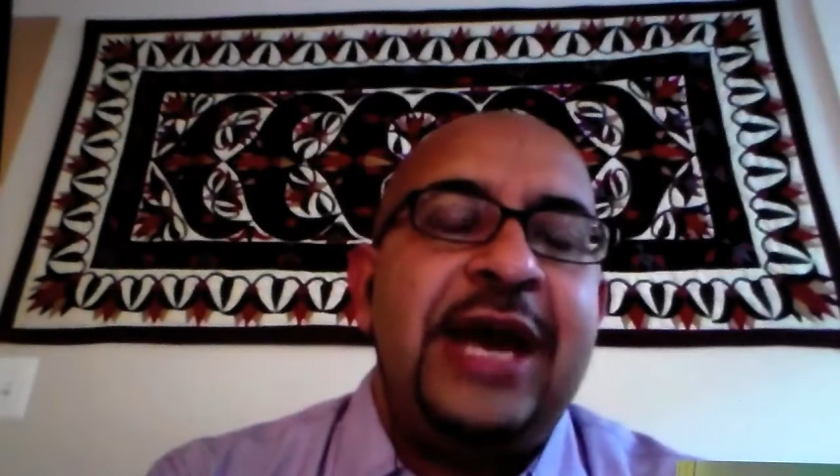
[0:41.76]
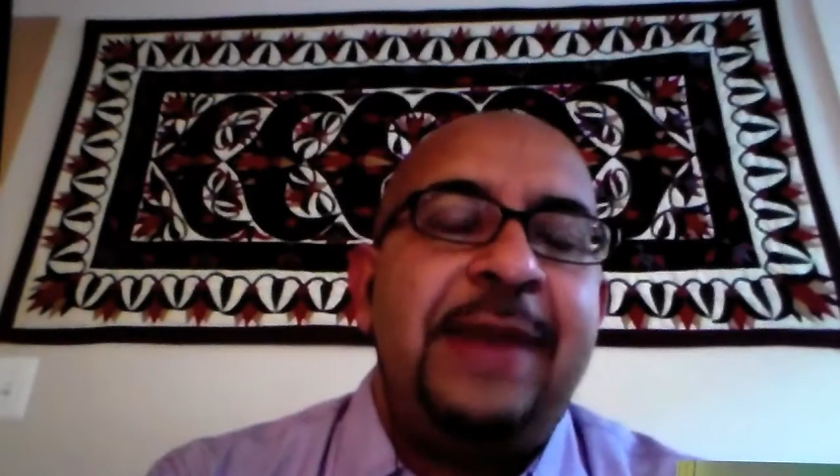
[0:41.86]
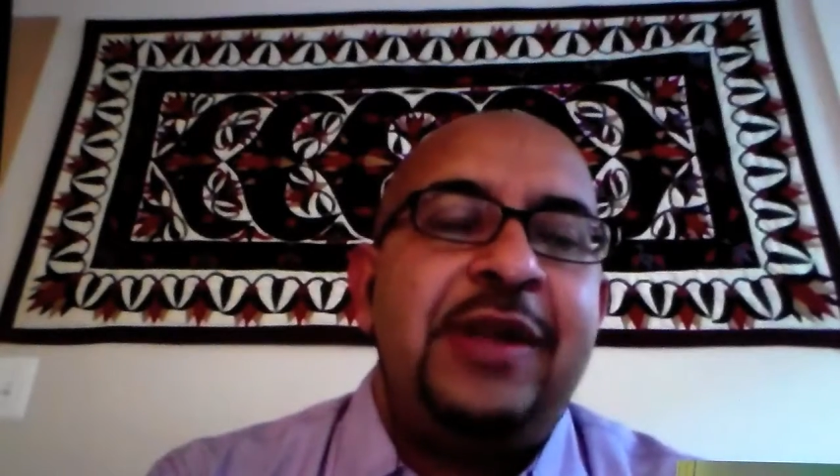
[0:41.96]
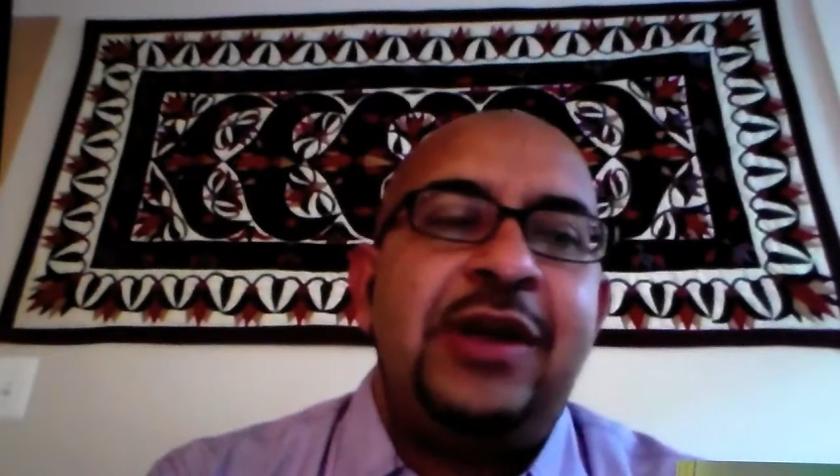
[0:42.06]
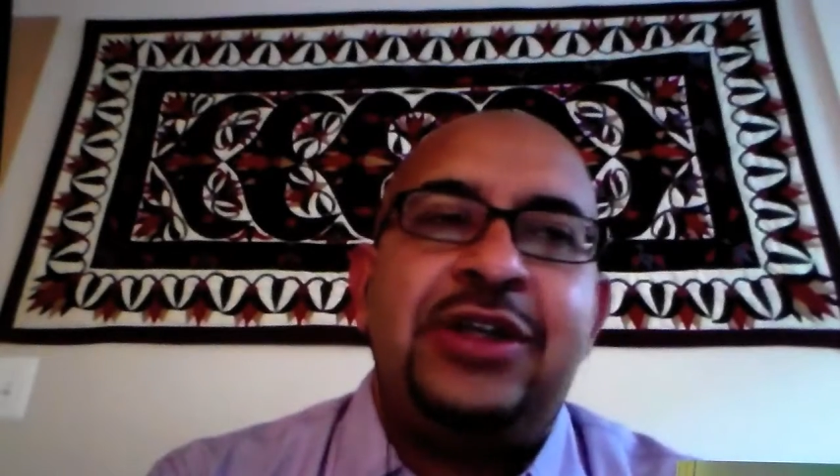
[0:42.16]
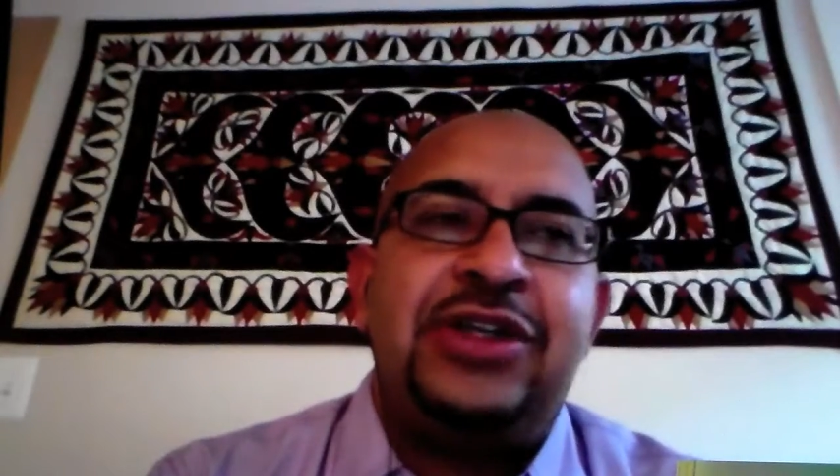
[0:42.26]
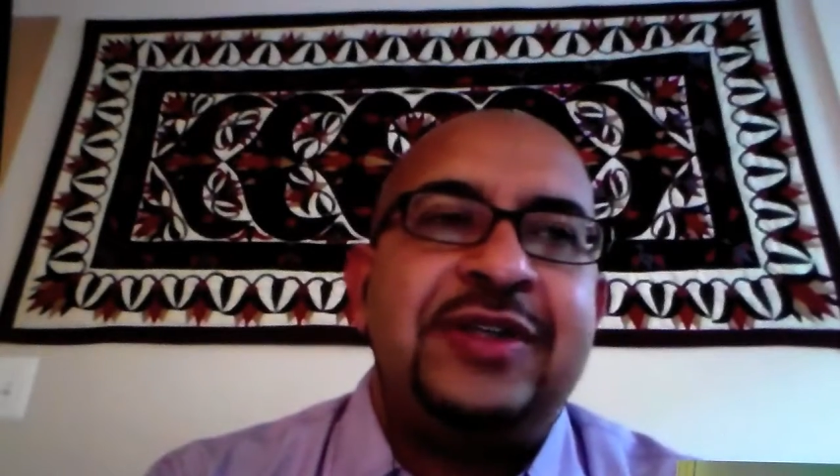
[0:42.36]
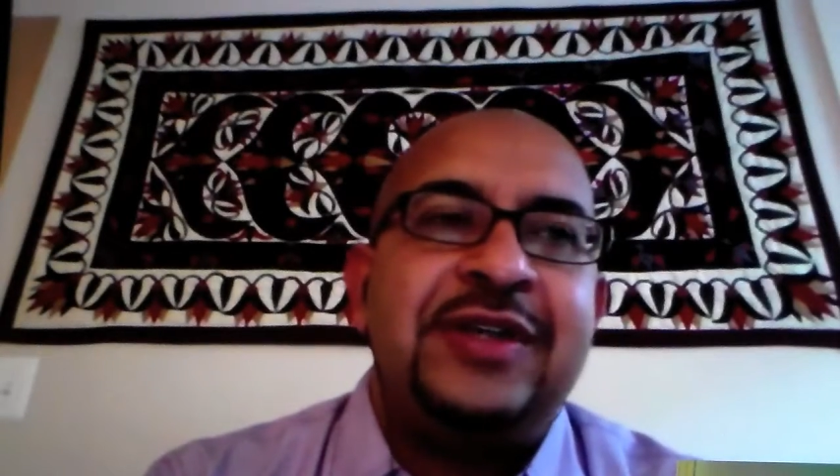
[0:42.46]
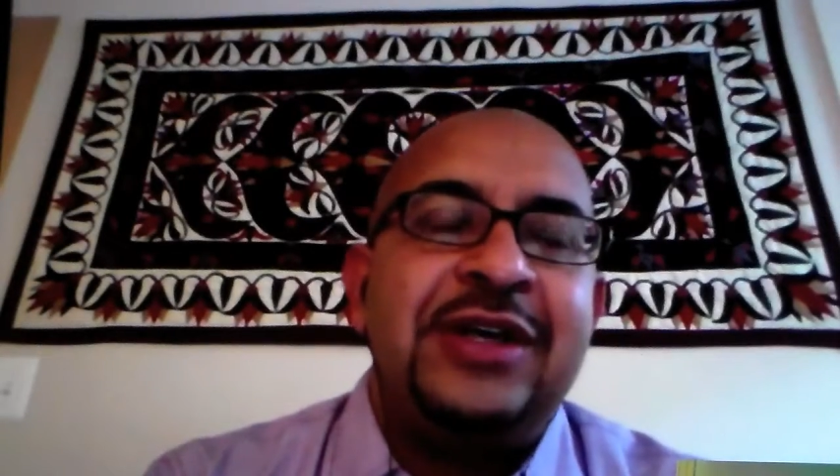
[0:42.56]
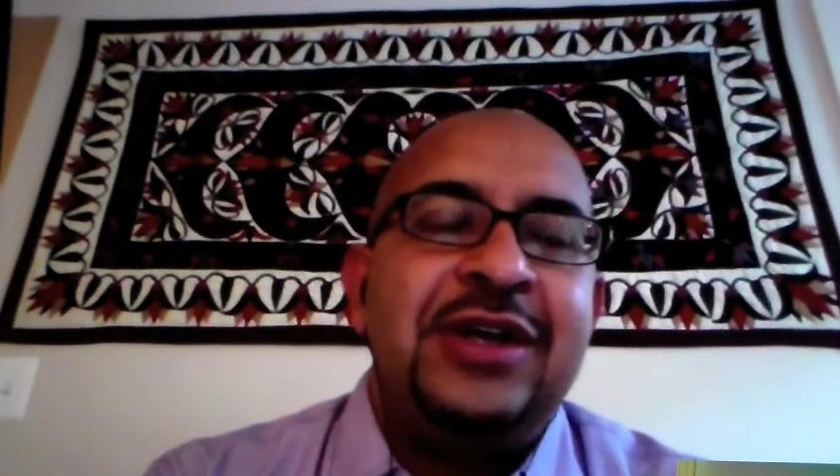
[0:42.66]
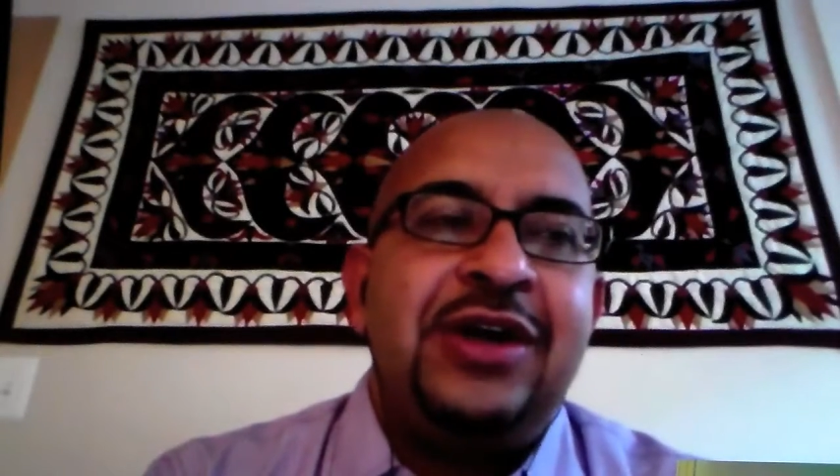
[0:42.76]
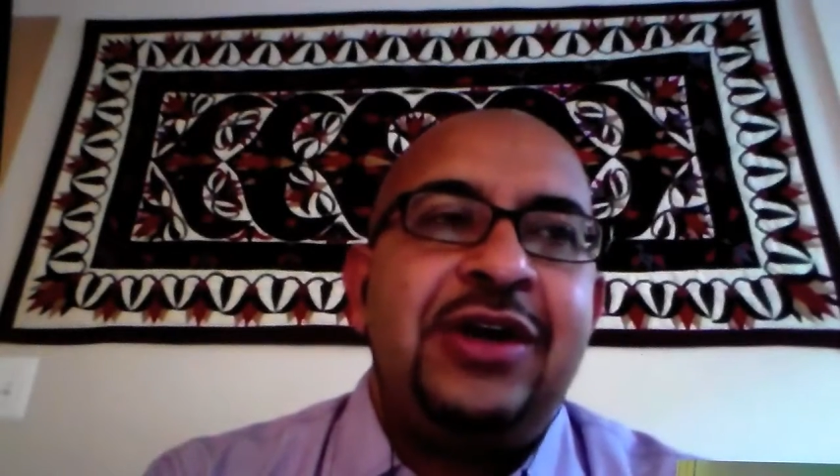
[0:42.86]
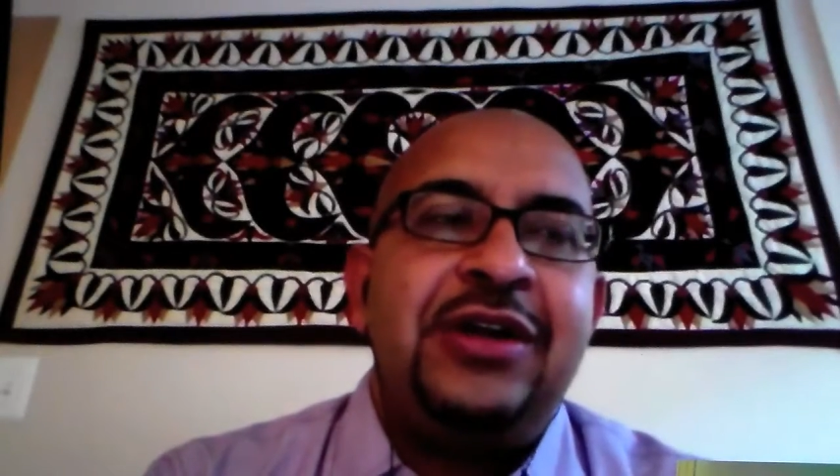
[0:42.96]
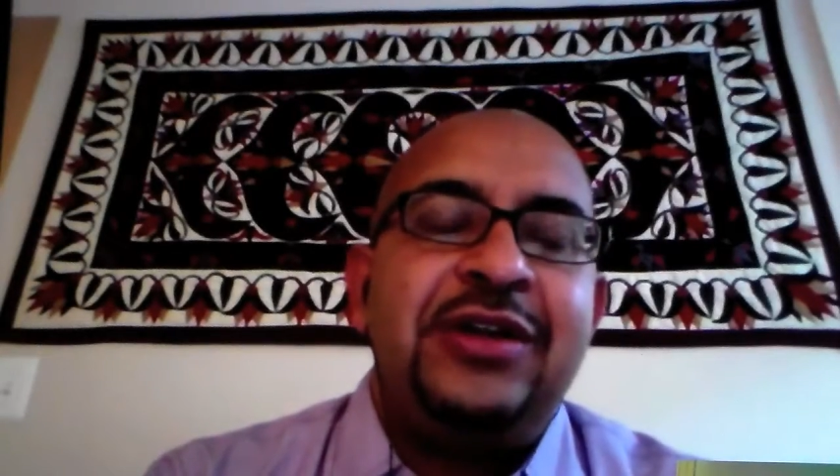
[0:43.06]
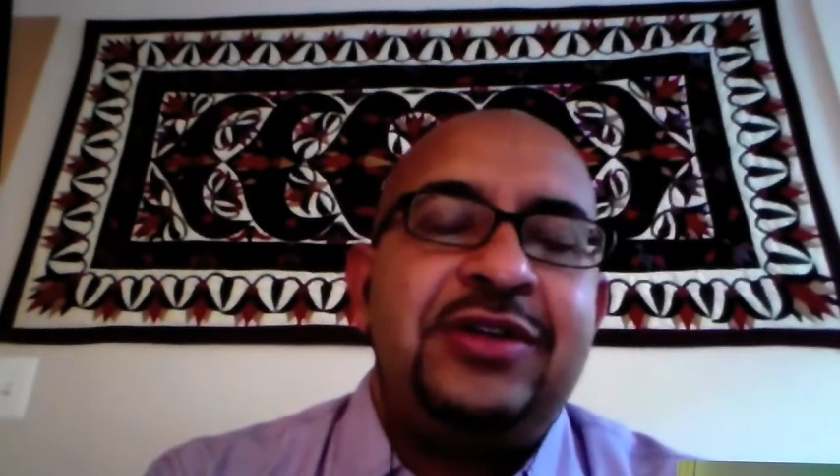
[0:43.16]
happen, not just
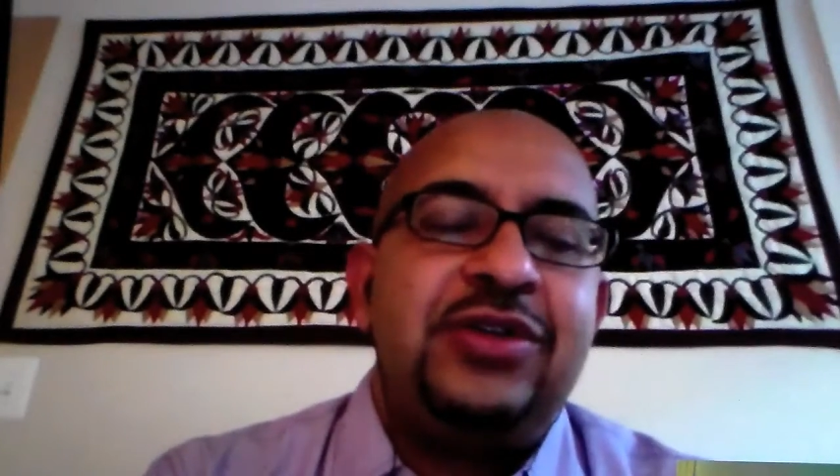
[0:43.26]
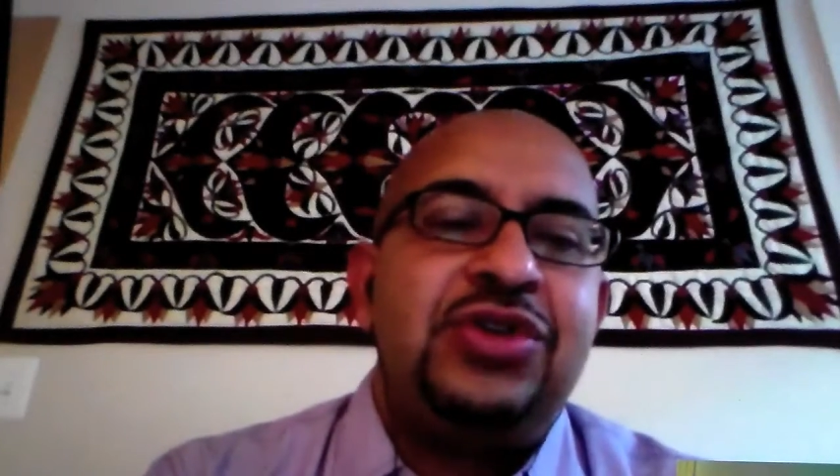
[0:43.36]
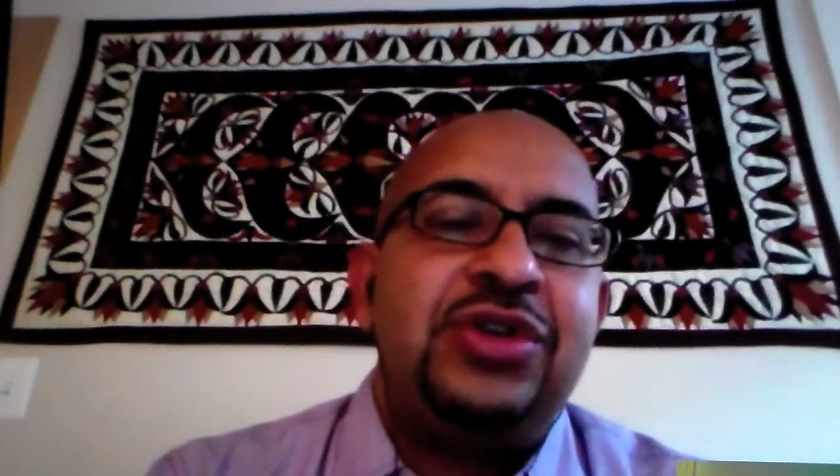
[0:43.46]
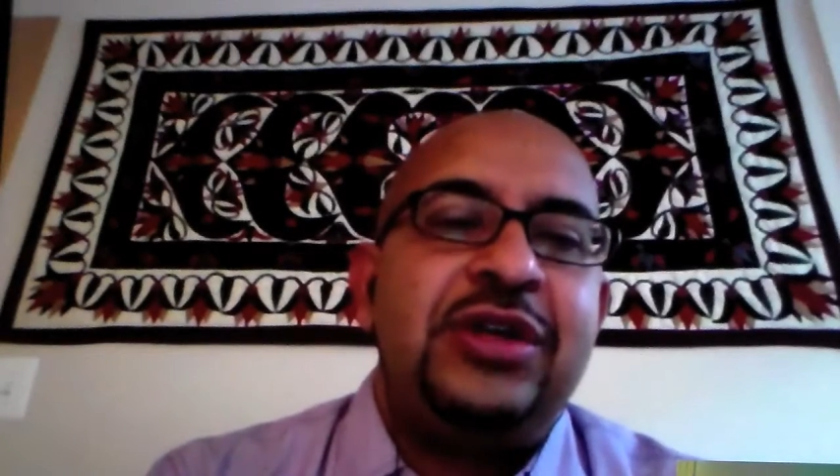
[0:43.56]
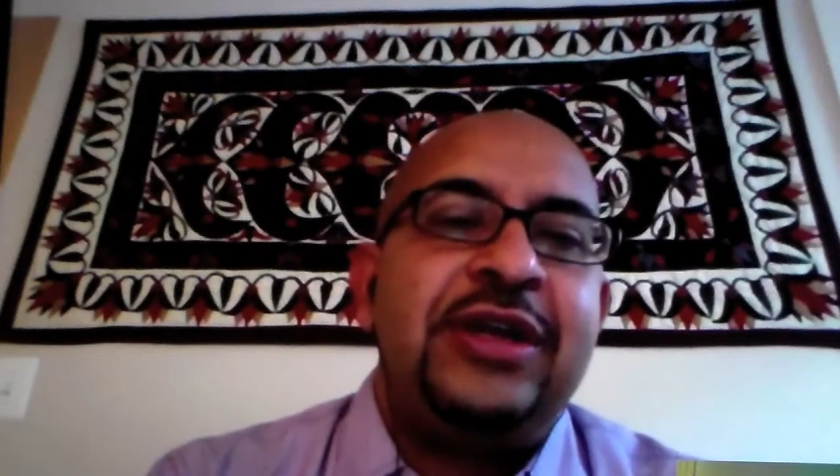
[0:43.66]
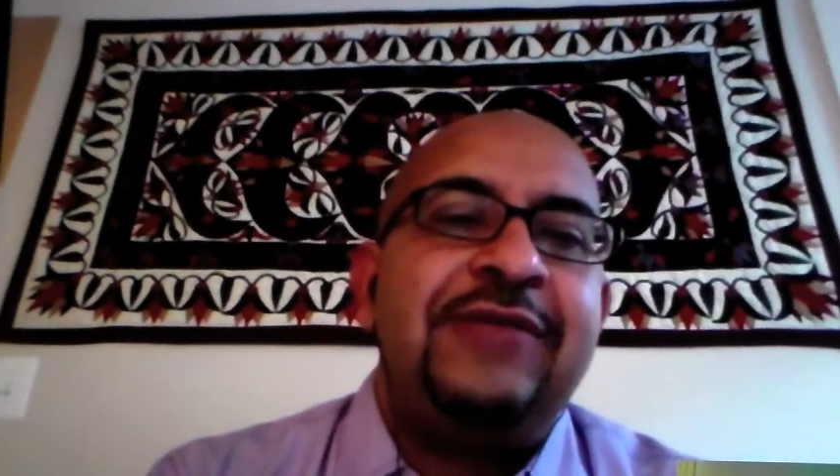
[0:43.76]
on an institutional